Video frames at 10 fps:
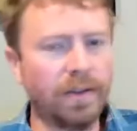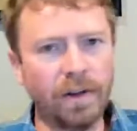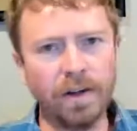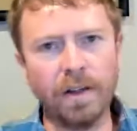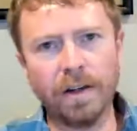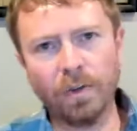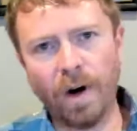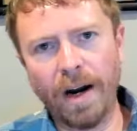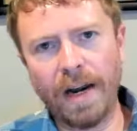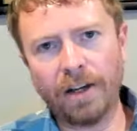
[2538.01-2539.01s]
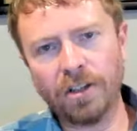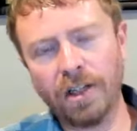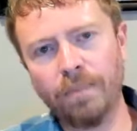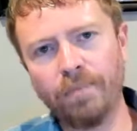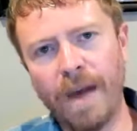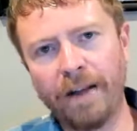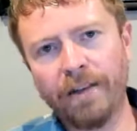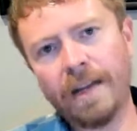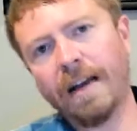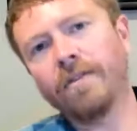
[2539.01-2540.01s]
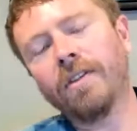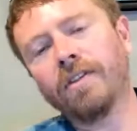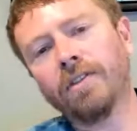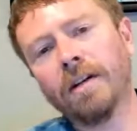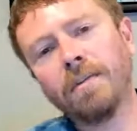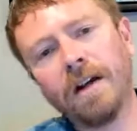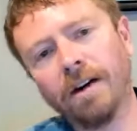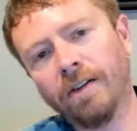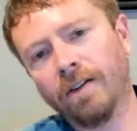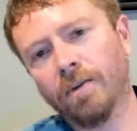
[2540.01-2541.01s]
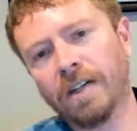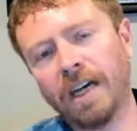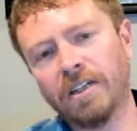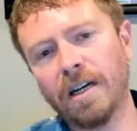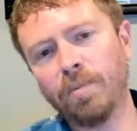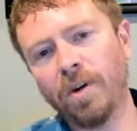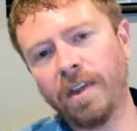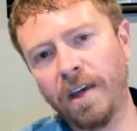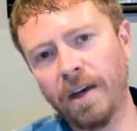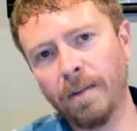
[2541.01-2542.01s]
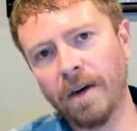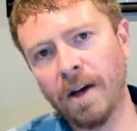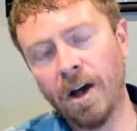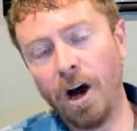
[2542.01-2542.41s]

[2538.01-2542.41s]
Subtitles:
So Ryan actually bounced out of the StreamYard, so we'll catch up with him